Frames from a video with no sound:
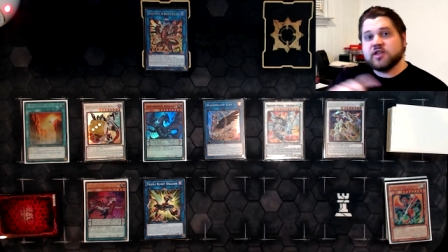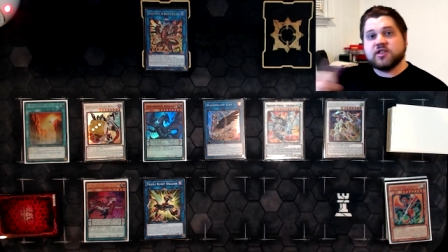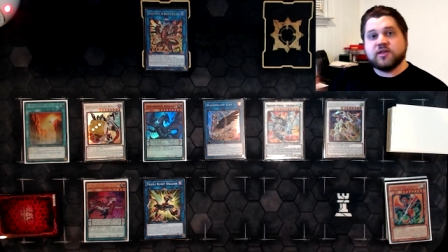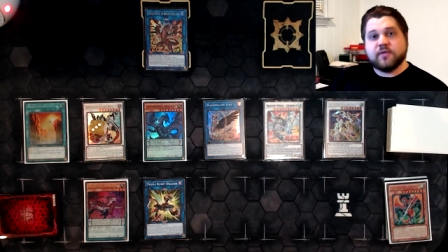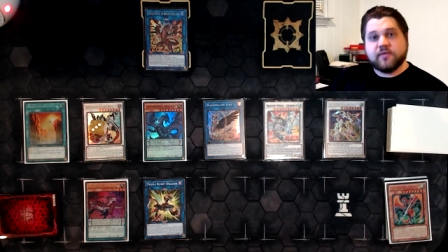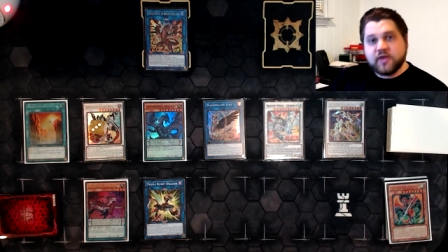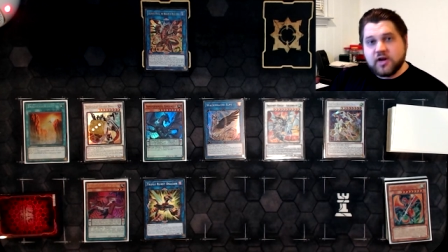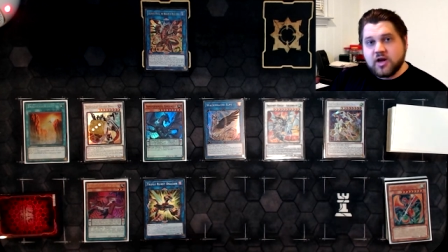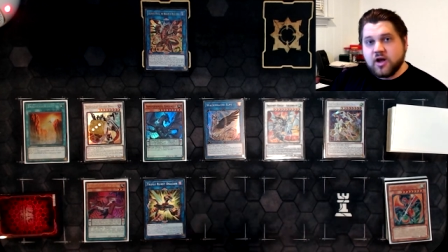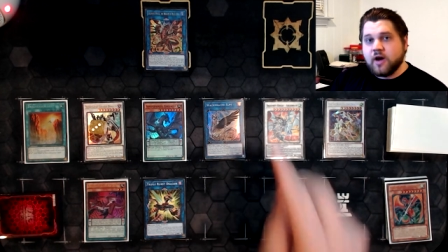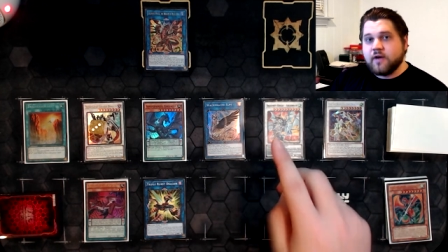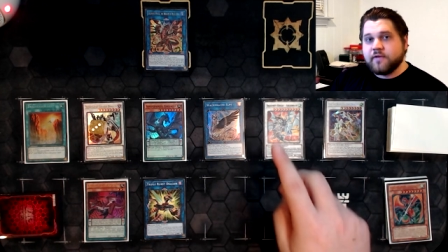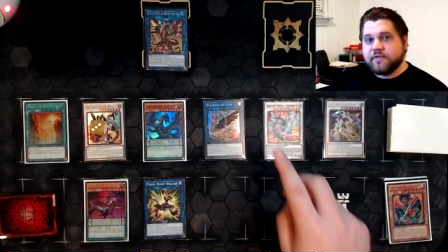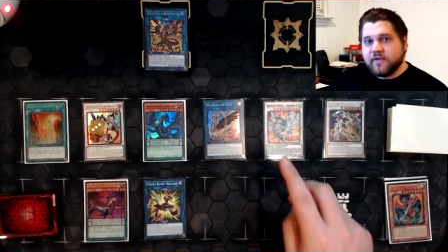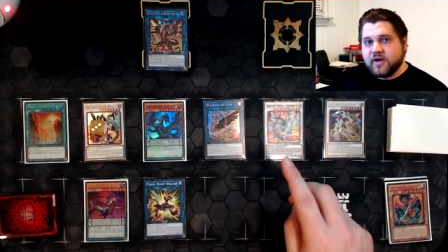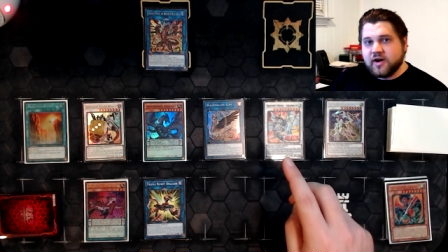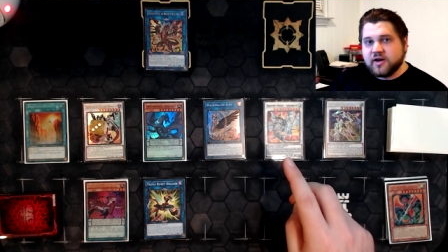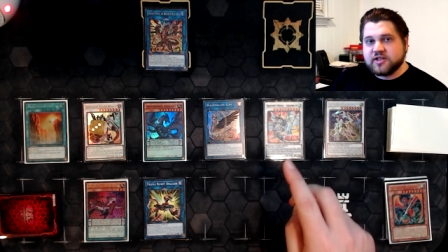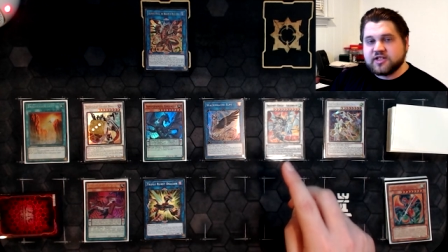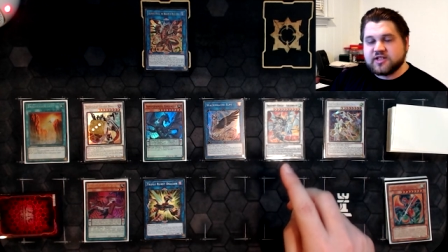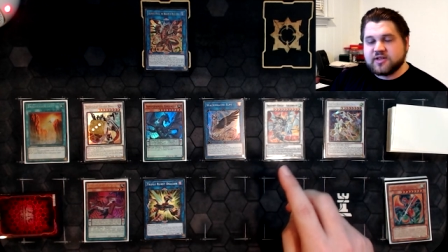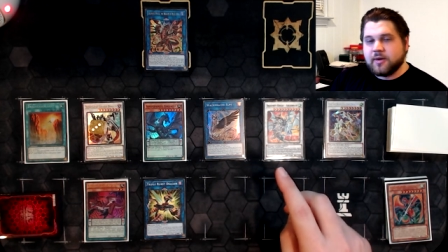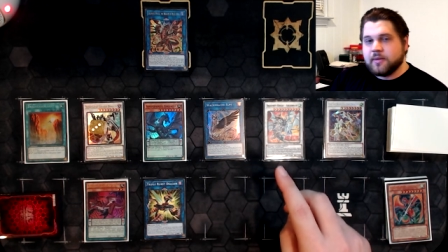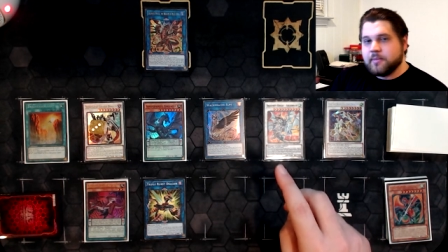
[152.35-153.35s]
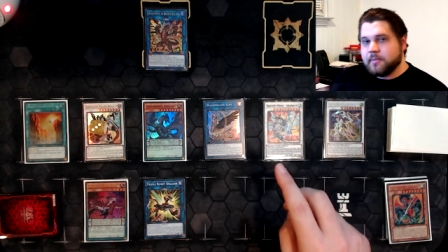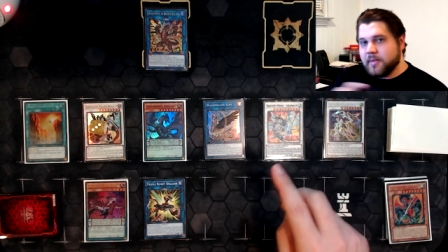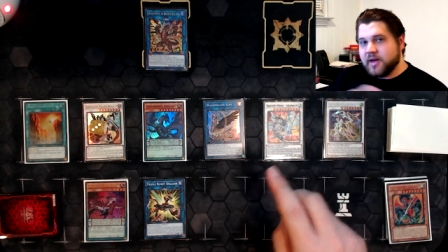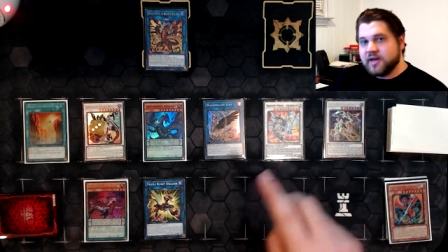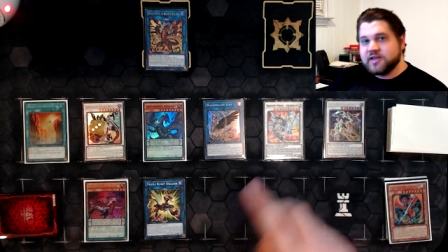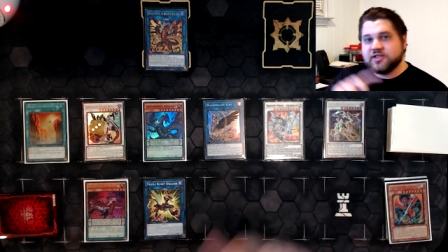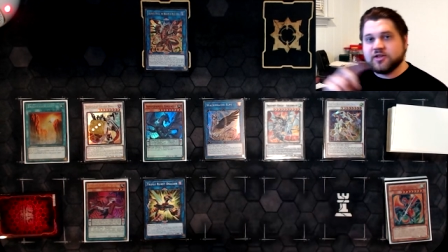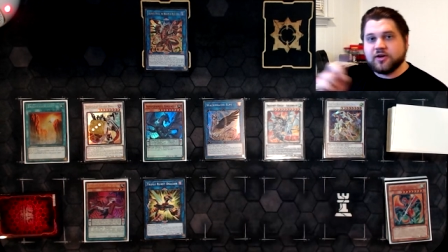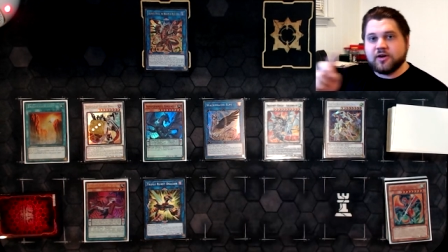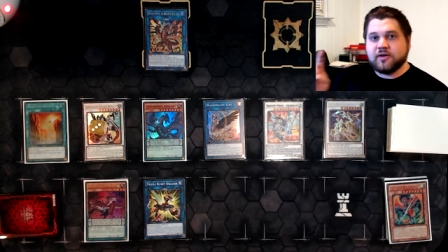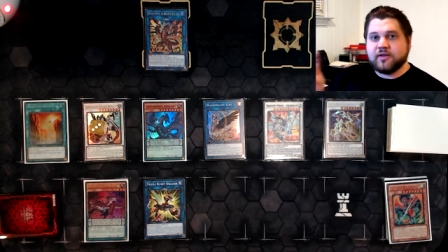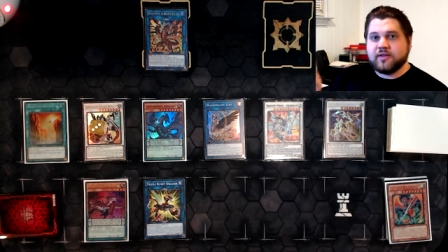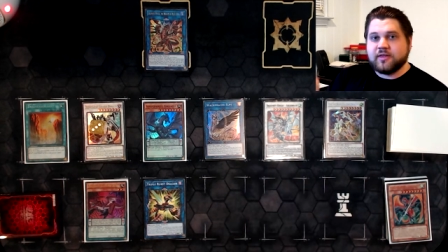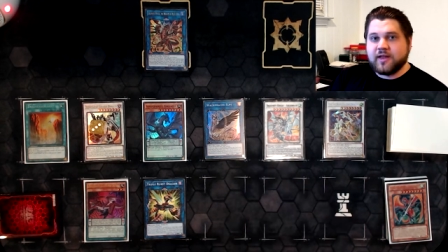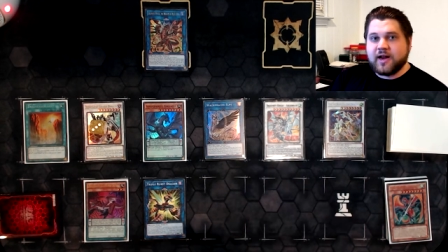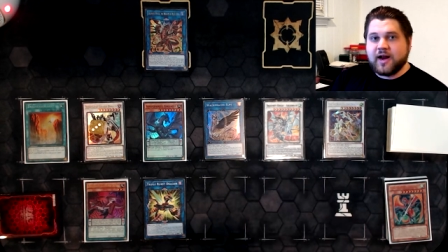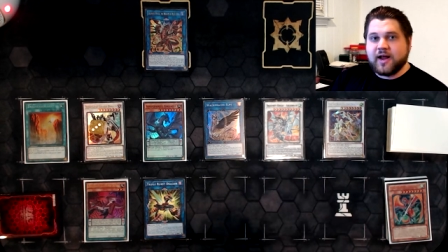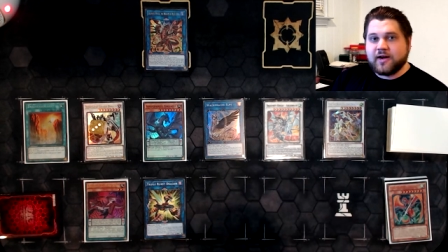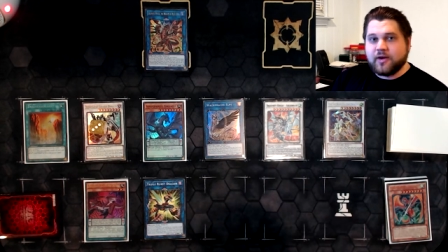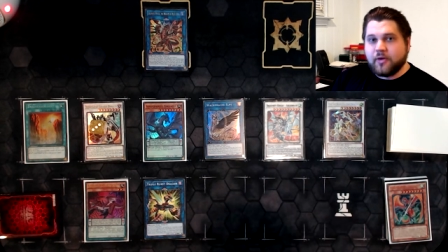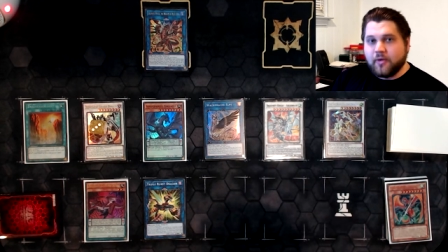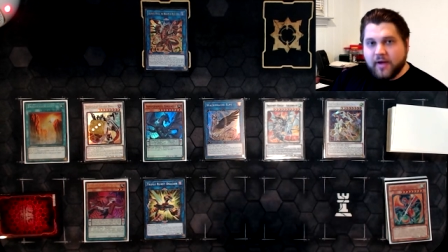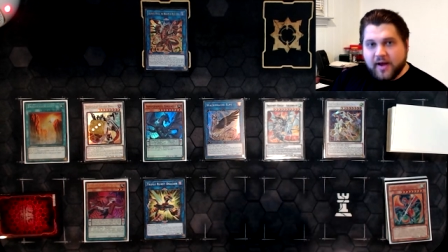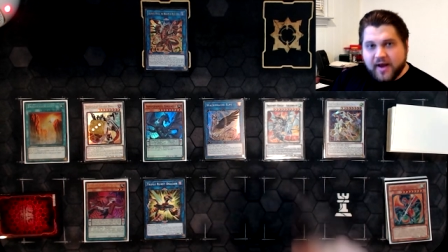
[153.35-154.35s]
watch the video first, make
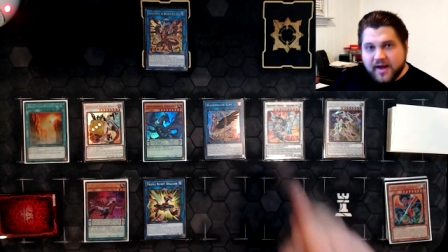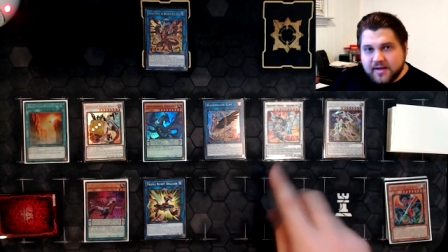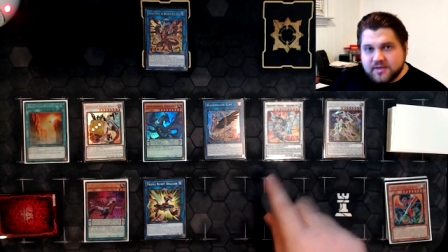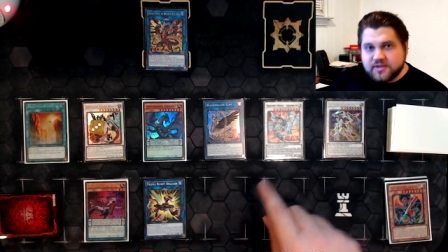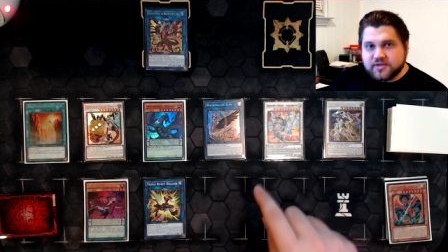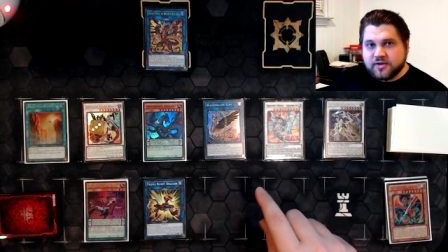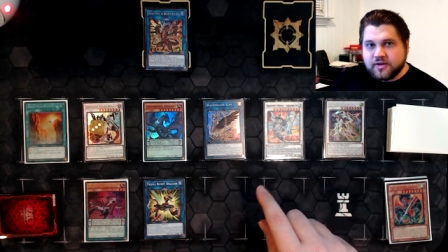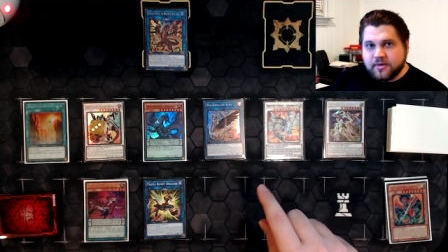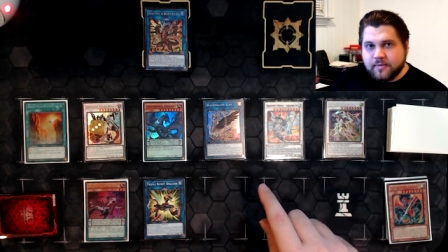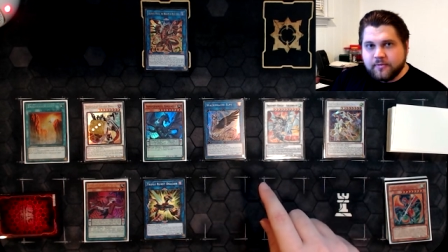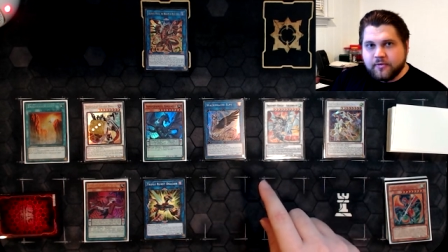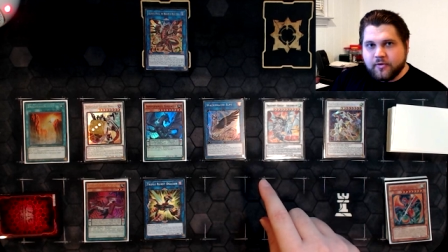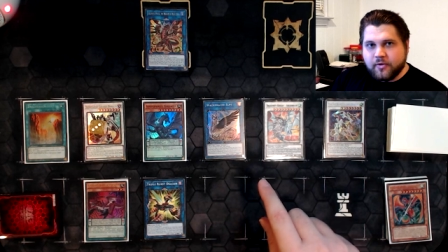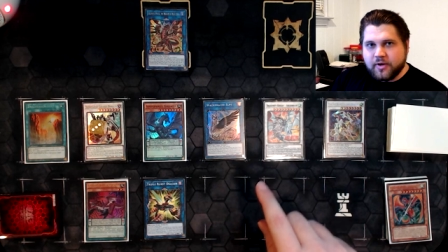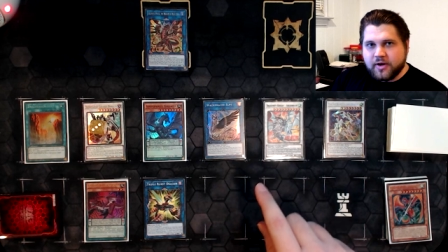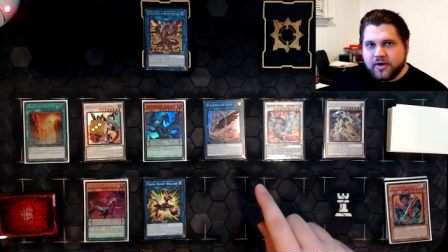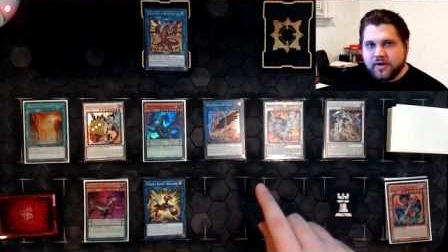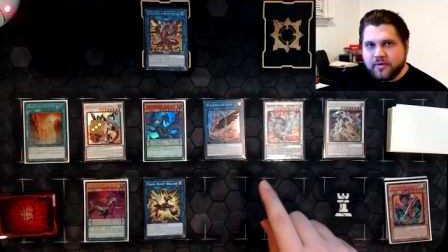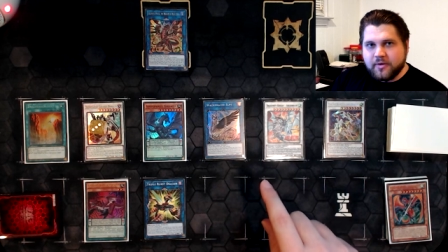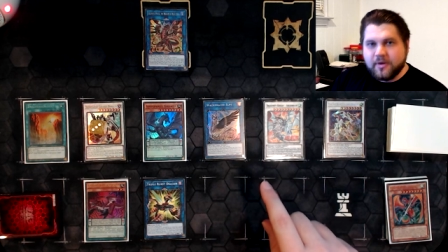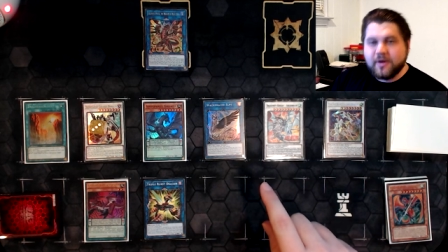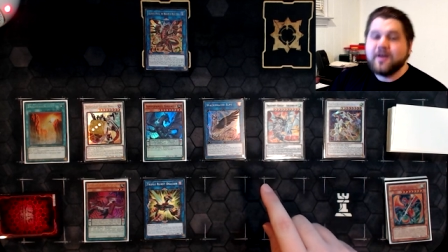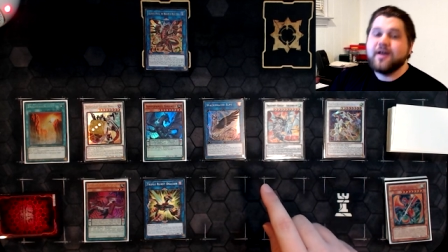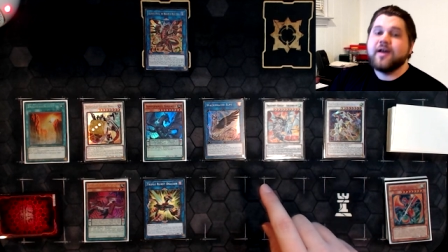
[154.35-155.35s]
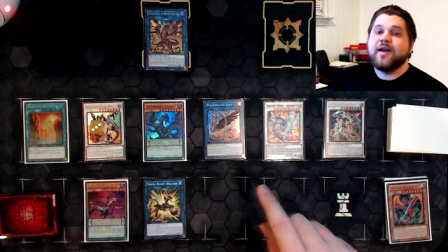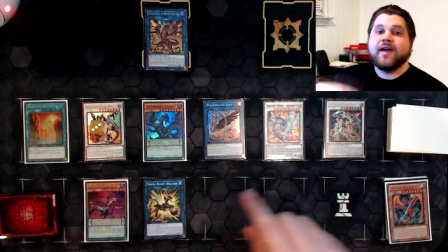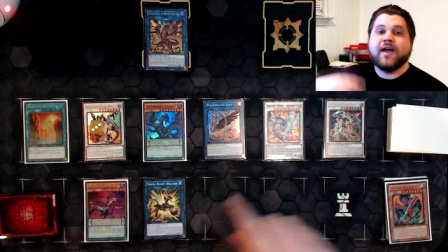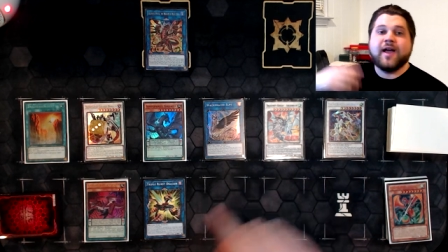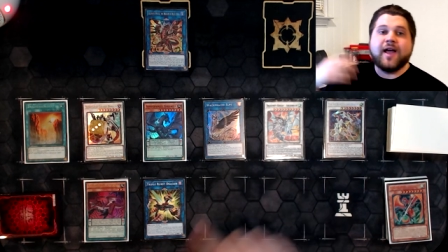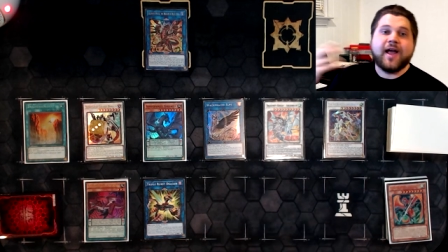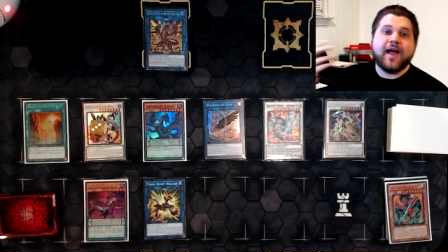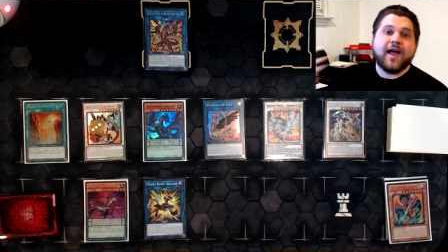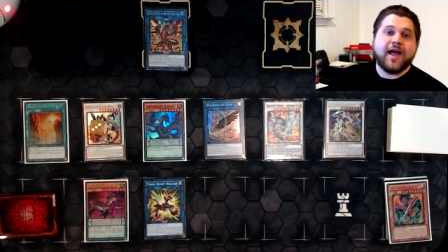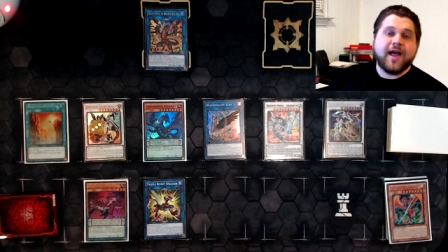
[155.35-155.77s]
sure that I don't answer them for you,